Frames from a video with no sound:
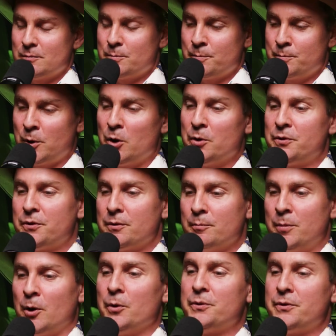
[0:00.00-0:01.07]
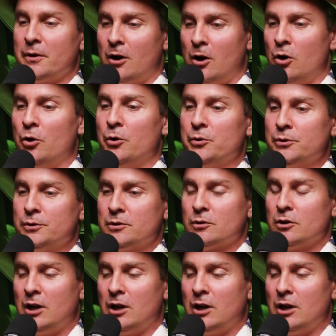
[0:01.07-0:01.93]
both own